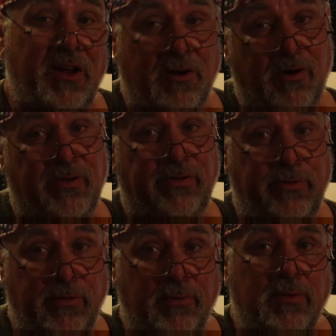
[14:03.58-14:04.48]
kind of hard to
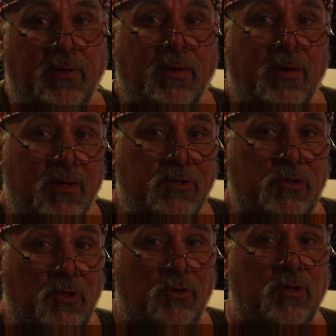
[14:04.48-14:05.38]
do.
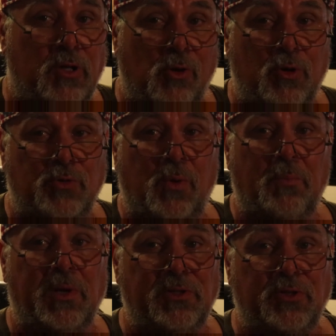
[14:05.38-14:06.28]
So you always
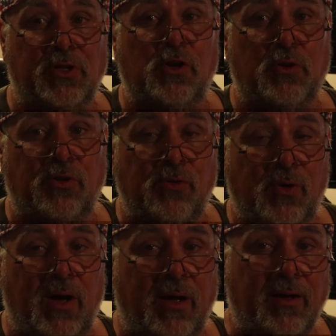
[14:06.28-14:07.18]
want to make sure you go
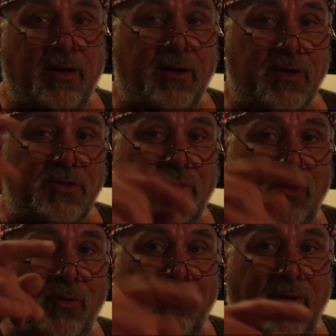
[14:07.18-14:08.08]
through a
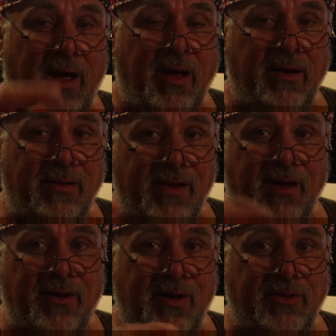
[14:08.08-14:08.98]
certified
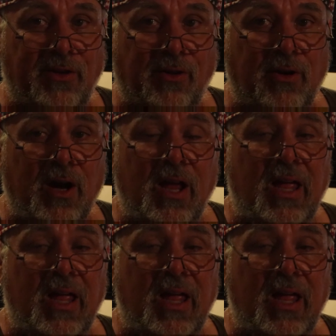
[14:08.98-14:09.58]
Nikon dealer.